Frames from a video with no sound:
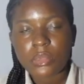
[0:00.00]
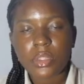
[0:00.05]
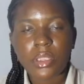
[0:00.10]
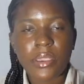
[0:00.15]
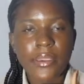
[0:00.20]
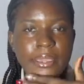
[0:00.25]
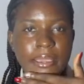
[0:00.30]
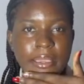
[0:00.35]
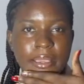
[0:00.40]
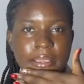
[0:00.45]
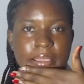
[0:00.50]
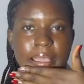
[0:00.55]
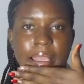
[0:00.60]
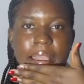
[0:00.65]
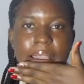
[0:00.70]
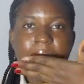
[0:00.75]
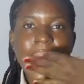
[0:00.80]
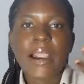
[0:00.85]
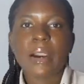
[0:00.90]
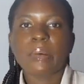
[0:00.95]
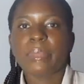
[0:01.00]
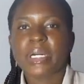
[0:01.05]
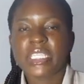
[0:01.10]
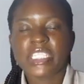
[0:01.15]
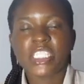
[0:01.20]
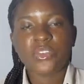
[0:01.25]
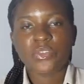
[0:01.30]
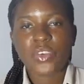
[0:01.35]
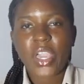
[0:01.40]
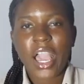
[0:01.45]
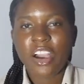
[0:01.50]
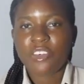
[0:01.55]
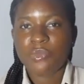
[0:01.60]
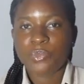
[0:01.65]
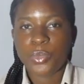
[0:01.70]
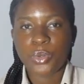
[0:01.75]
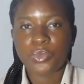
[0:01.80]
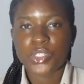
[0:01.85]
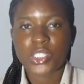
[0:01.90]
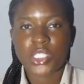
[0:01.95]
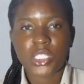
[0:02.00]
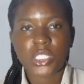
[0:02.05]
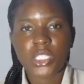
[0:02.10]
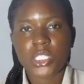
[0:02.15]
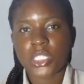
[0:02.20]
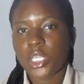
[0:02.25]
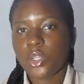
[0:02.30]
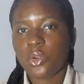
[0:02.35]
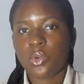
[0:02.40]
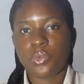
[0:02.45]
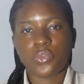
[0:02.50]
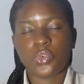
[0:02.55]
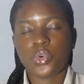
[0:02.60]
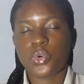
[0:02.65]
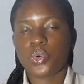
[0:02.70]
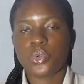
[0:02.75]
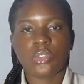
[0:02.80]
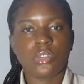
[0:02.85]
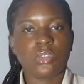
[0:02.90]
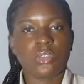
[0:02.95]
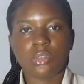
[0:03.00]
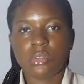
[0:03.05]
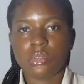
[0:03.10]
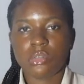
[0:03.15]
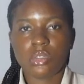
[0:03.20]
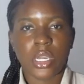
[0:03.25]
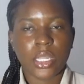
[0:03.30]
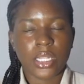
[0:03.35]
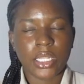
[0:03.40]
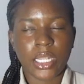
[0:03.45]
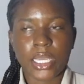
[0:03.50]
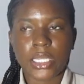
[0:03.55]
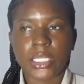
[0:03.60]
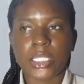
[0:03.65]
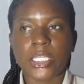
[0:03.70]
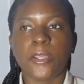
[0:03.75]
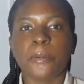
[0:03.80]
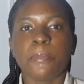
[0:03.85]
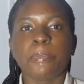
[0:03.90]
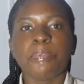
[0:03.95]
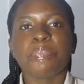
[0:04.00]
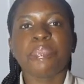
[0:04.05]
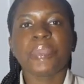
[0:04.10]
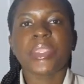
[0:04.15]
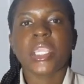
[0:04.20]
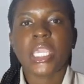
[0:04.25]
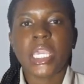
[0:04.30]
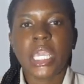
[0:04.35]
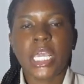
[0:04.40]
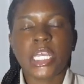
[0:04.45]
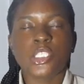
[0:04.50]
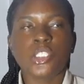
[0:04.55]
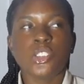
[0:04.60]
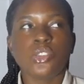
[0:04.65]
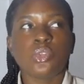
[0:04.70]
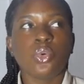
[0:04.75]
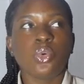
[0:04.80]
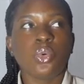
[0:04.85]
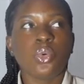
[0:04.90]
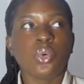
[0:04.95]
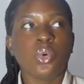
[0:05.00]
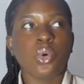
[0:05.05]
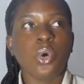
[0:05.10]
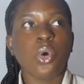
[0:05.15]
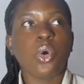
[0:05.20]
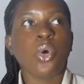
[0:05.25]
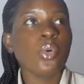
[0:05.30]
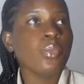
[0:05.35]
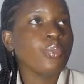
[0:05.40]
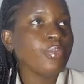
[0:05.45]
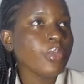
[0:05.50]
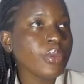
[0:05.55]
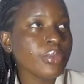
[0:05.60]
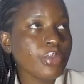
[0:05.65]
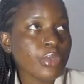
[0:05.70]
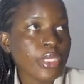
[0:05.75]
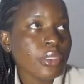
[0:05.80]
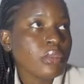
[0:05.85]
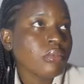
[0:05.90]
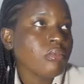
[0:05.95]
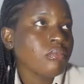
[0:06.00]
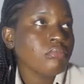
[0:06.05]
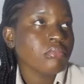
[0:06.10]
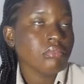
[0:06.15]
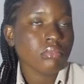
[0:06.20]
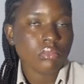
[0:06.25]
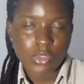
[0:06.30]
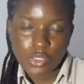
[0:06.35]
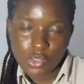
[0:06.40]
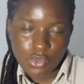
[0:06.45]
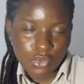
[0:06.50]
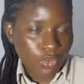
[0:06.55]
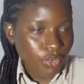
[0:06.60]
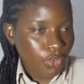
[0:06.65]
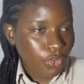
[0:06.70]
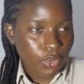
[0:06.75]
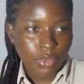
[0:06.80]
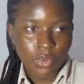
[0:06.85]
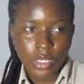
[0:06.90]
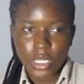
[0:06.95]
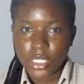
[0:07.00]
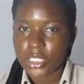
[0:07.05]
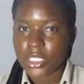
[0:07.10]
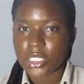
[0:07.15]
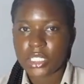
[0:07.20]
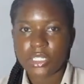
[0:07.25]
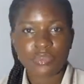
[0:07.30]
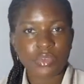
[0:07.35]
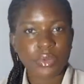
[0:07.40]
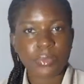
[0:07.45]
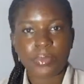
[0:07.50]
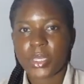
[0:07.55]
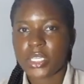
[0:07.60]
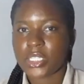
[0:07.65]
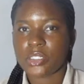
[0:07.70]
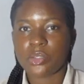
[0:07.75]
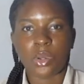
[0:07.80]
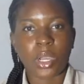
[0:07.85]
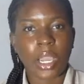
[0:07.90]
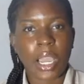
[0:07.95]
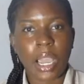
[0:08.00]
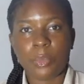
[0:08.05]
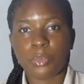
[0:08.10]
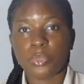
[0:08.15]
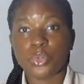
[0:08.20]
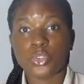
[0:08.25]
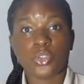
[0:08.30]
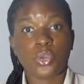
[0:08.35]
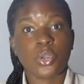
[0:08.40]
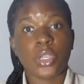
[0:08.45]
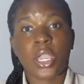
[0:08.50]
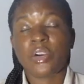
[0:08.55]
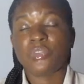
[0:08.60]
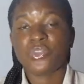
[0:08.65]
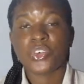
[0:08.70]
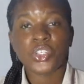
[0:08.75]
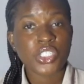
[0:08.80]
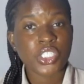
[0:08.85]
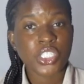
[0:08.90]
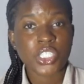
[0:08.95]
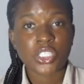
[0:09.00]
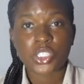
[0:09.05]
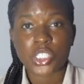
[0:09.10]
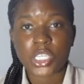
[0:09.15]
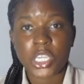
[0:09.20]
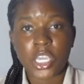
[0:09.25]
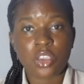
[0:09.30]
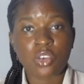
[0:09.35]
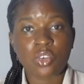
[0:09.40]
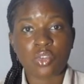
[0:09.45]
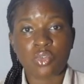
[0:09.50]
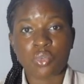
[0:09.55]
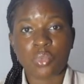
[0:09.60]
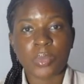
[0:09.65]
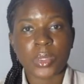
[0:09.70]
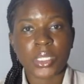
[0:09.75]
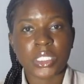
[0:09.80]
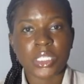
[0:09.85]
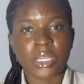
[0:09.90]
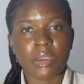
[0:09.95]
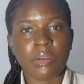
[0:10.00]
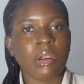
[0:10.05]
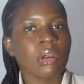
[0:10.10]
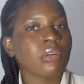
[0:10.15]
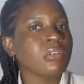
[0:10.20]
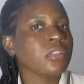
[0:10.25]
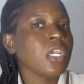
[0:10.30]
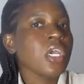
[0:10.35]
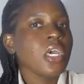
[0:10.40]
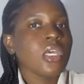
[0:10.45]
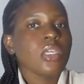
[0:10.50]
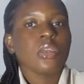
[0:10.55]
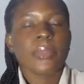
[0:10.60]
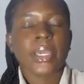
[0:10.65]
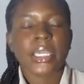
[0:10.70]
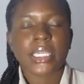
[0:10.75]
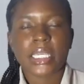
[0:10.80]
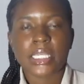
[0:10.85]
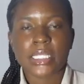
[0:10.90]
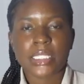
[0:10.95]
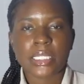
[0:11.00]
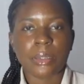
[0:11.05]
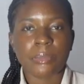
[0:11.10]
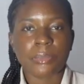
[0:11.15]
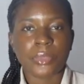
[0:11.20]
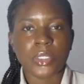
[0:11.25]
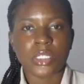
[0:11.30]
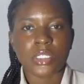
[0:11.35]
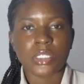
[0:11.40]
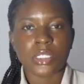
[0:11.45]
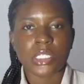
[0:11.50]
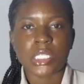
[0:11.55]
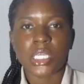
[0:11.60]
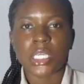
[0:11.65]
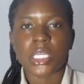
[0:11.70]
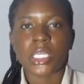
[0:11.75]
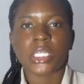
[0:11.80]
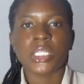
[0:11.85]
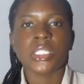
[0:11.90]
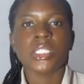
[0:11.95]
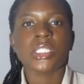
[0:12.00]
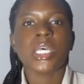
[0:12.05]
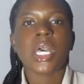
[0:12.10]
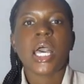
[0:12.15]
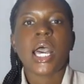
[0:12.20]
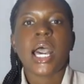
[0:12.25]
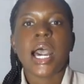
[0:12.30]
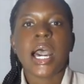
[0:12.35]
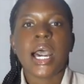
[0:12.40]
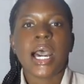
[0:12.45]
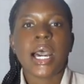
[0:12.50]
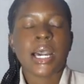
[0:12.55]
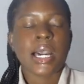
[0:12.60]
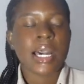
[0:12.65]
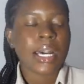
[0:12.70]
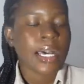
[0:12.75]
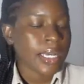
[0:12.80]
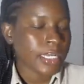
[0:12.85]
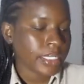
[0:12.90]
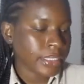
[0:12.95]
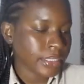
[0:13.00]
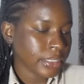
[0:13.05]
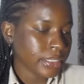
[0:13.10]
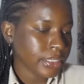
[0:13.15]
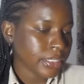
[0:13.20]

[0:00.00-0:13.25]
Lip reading: yeah. But if you have provisions, then of course you are lucky. Yeah. So, or maybe you know a delivery person on campus, or you are fortunate to get your roommate around, you might get something to eat. And